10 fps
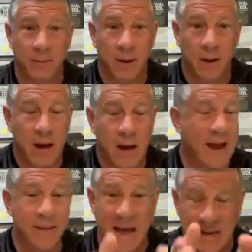and
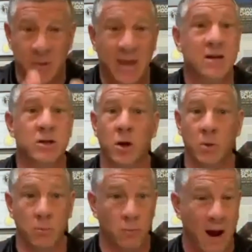that's what they Zoom,
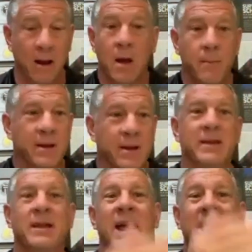right? Because then the
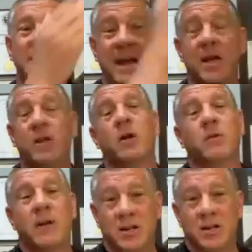next day another location.